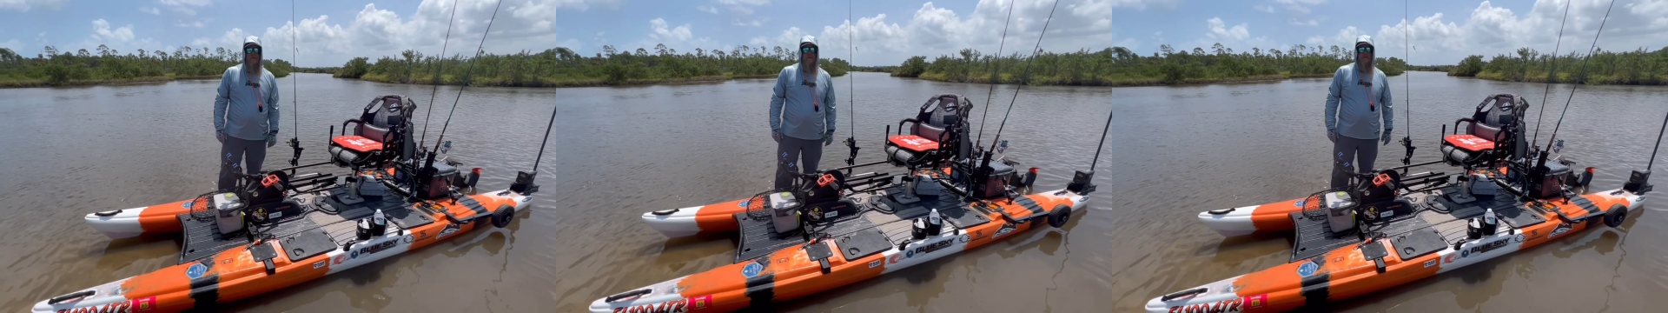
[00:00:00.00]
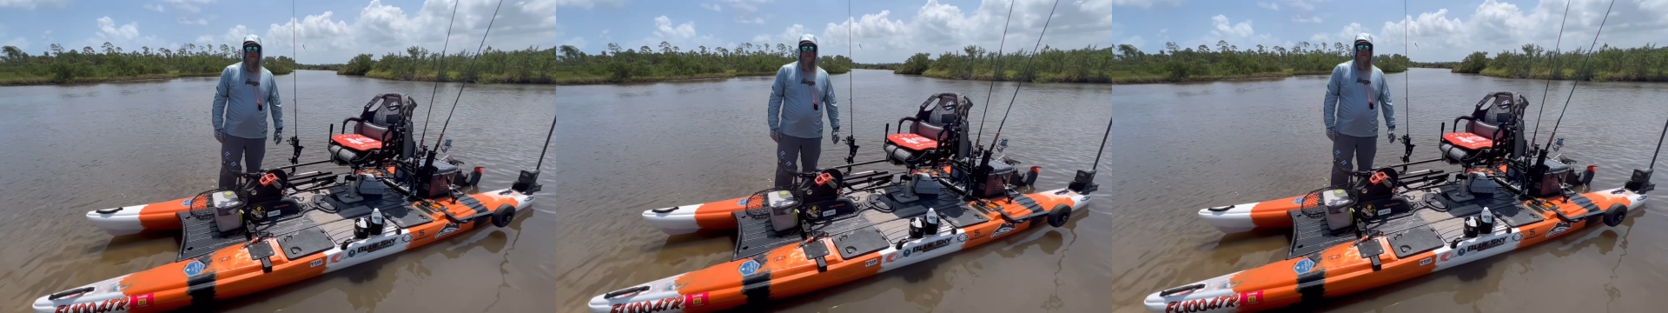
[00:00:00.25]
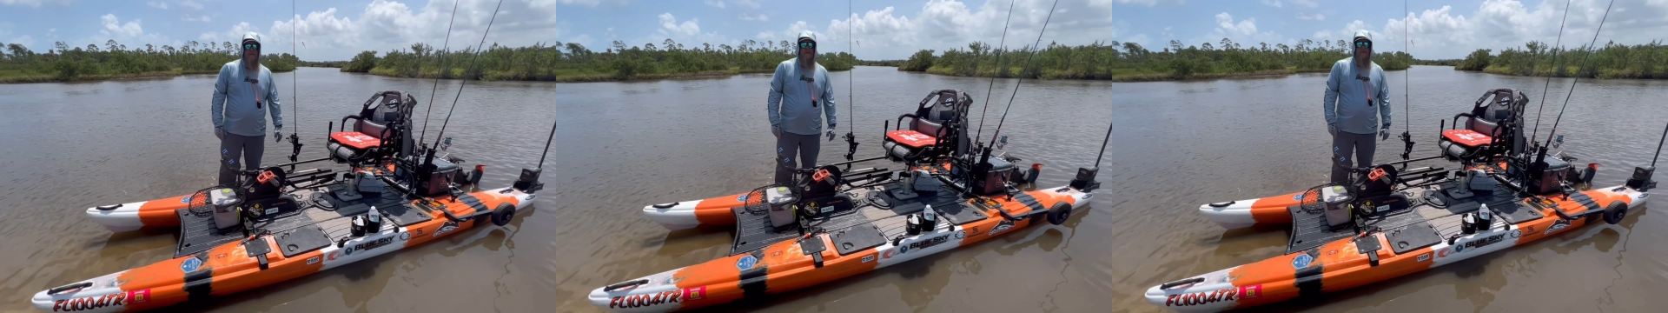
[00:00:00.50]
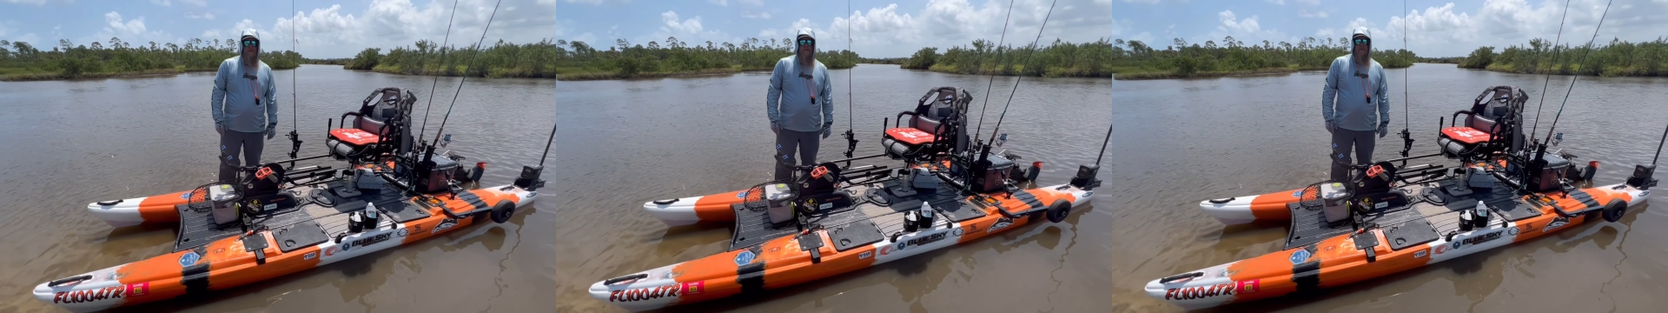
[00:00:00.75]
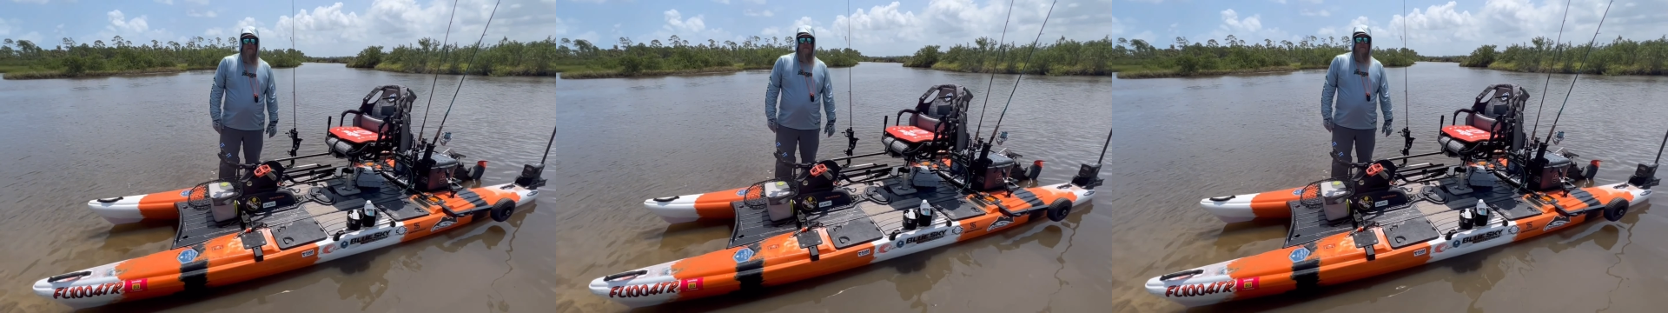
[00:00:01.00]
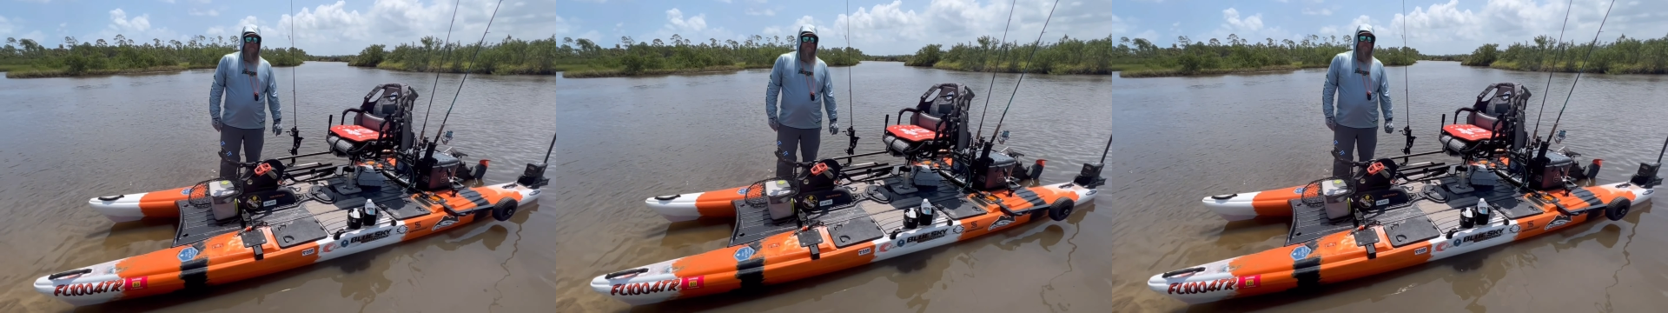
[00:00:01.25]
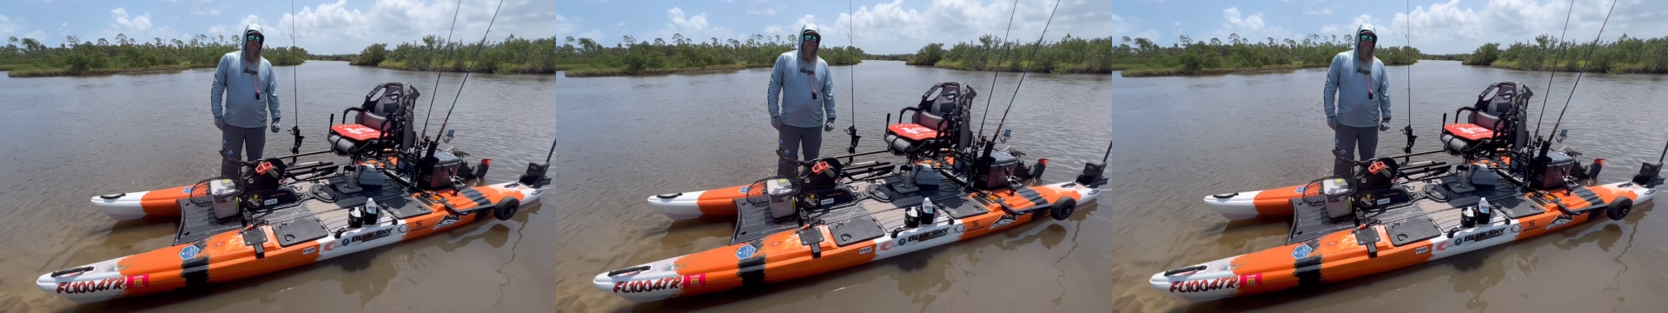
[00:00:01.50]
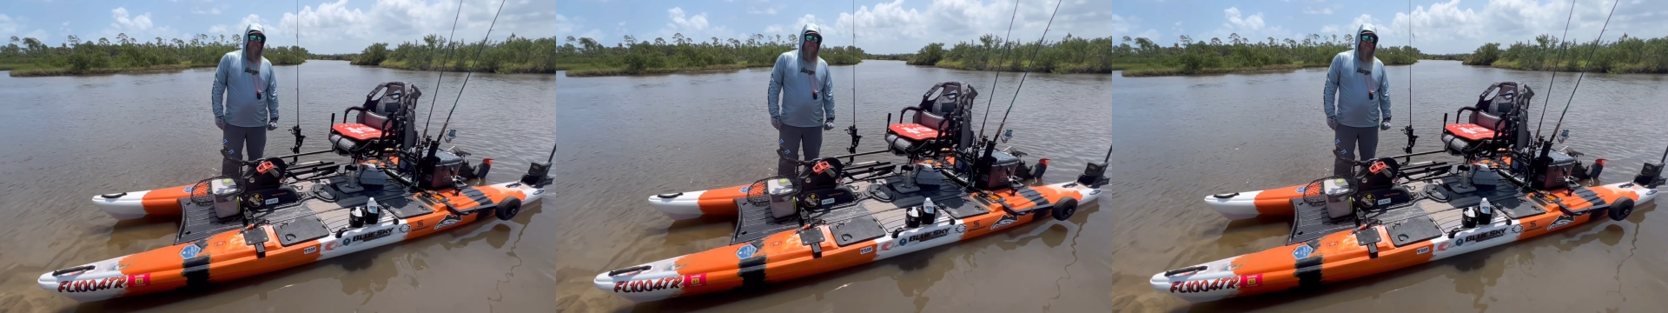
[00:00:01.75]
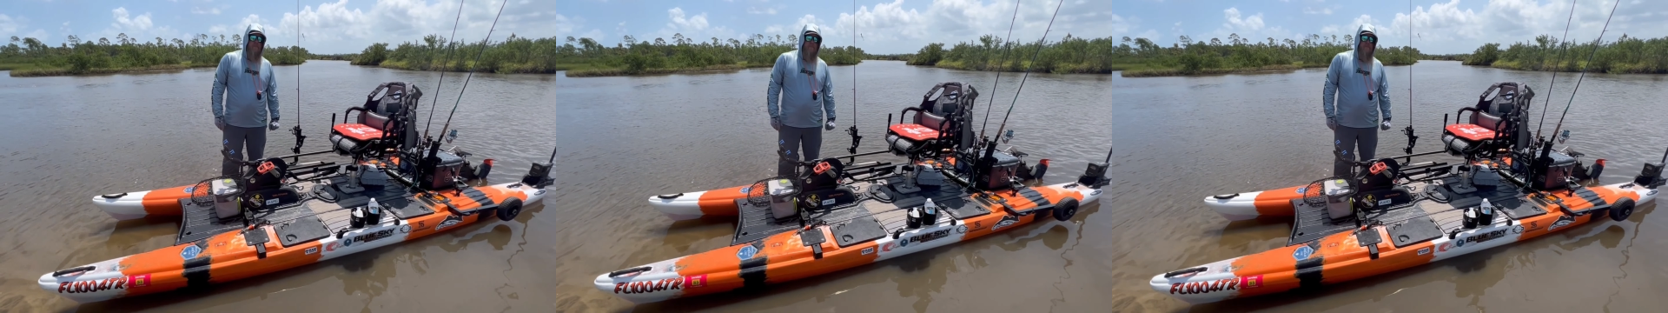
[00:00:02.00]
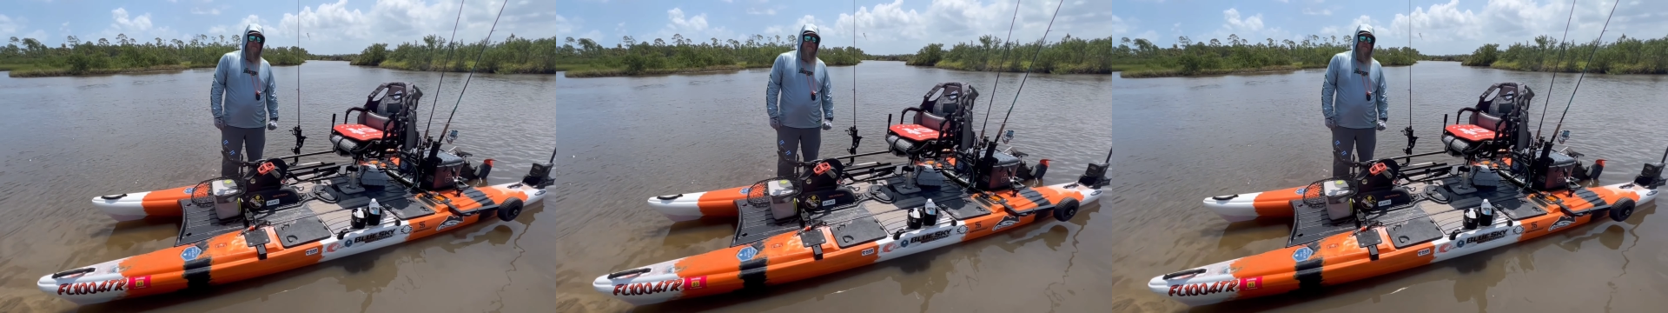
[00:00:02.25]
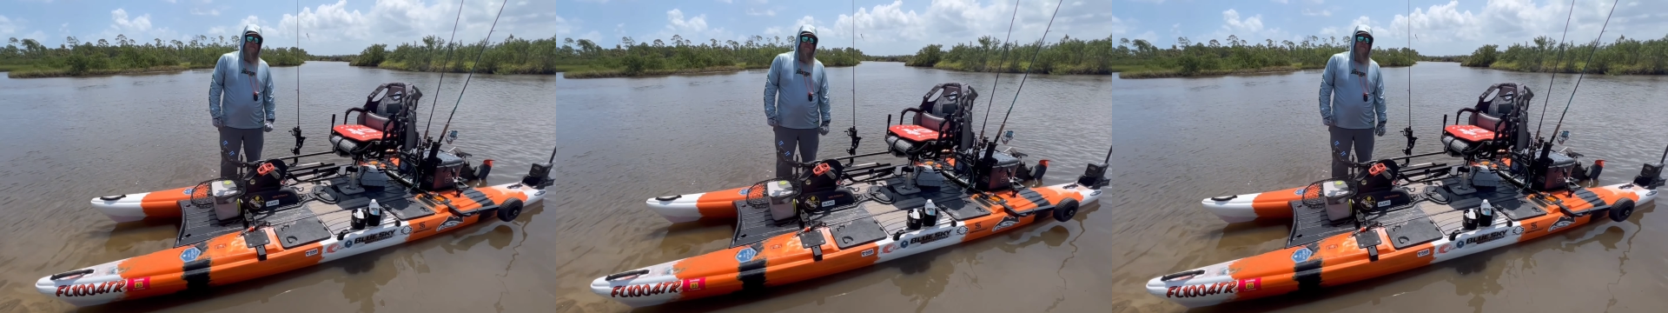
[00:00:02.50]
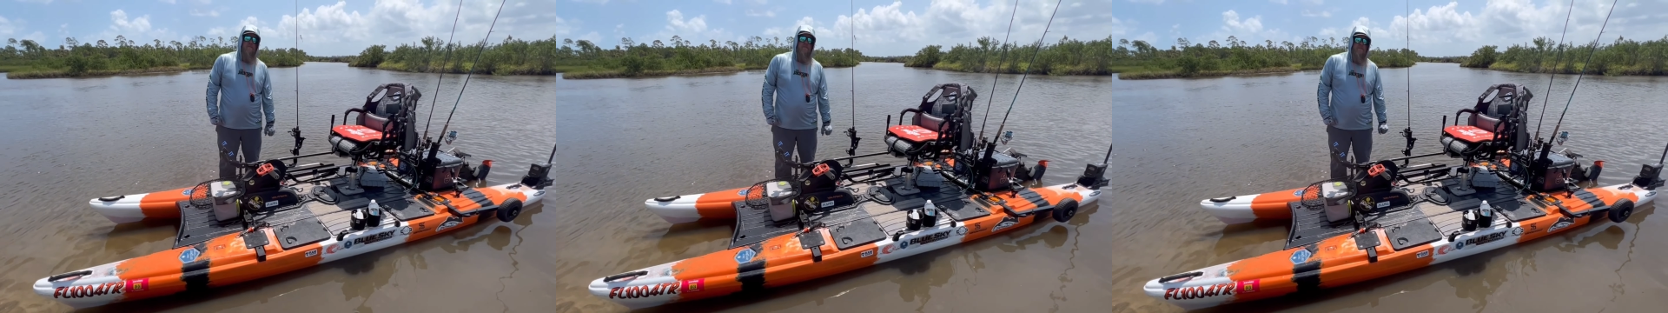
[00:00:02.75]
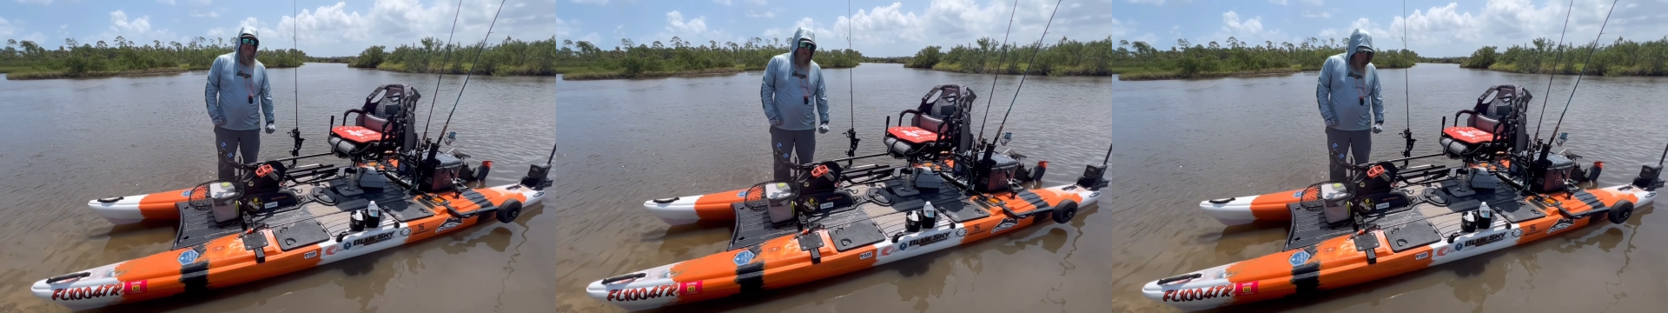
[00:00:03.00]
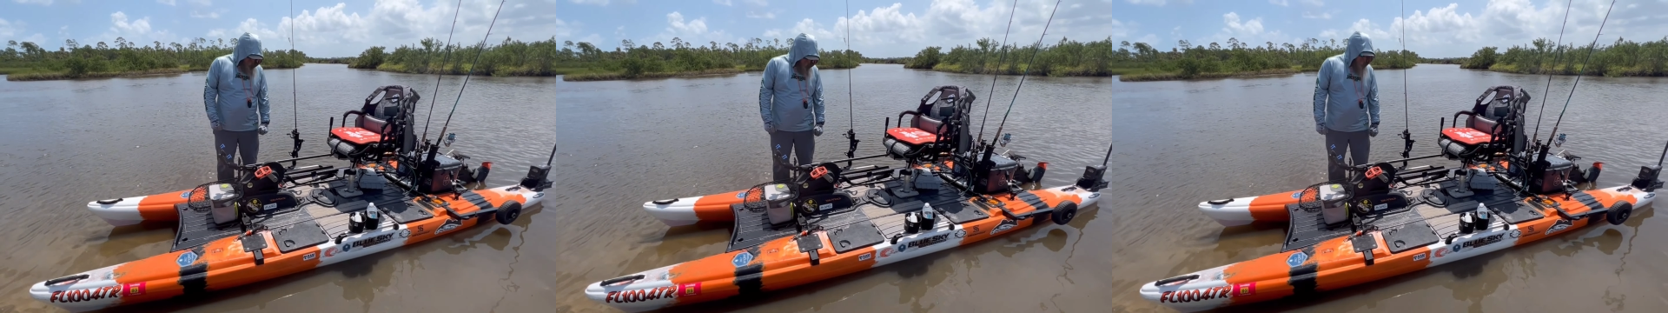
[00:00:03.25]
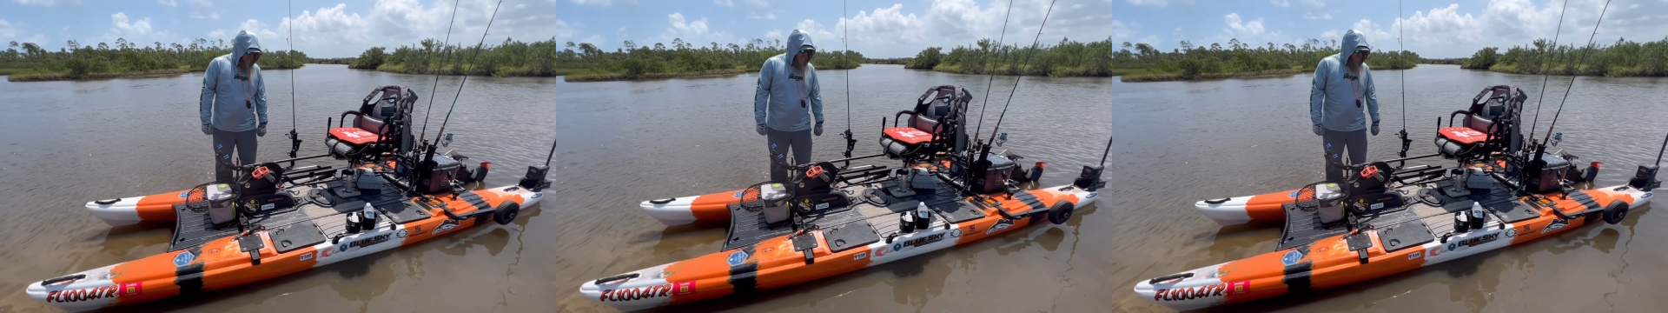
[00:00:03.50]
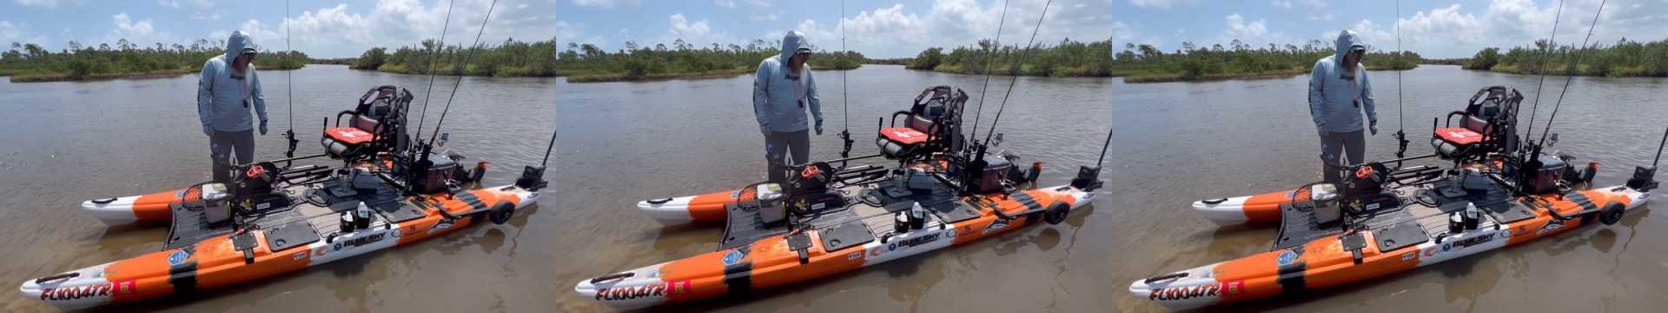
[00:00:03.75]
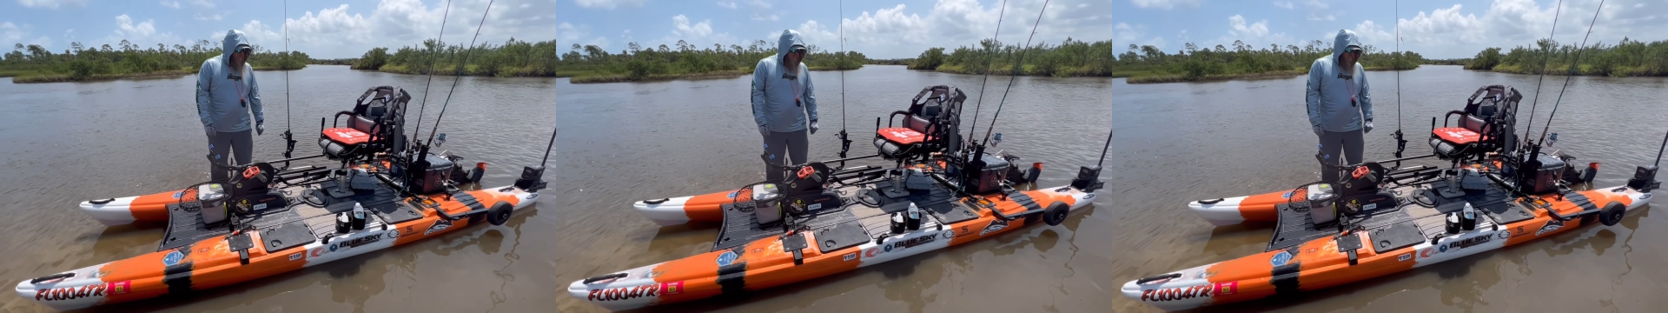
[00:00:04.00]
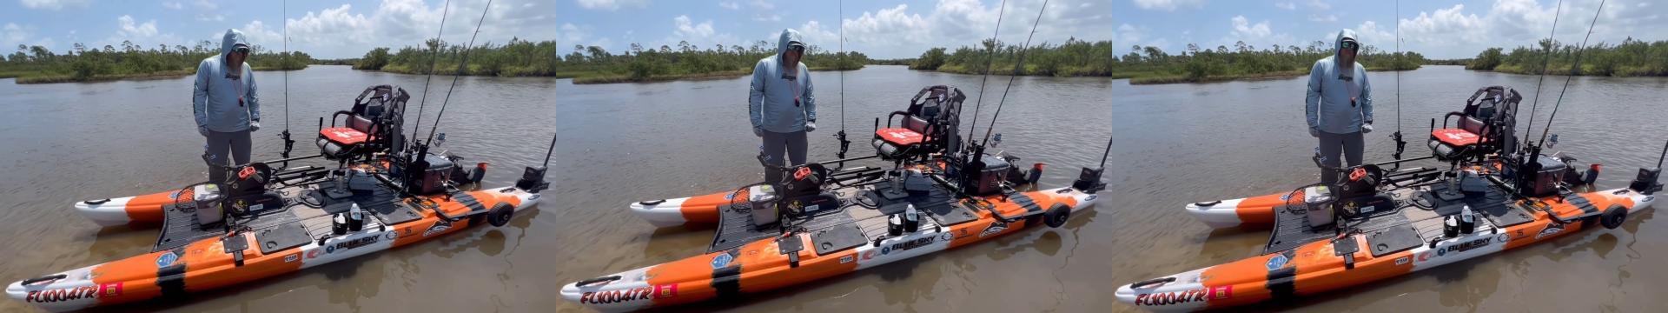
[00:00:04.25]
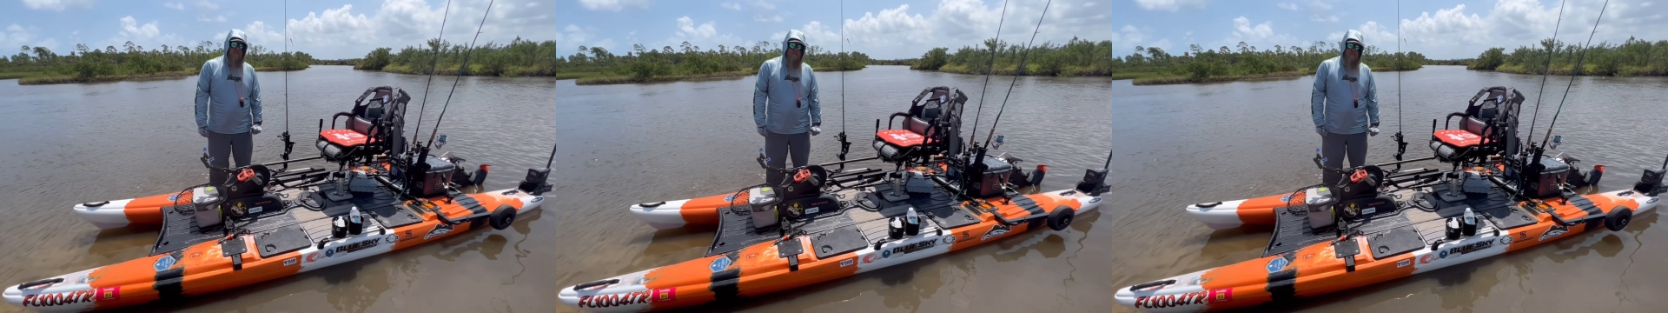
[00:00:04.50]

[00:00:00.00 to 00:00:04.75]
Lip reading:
[unreadable: no face in view]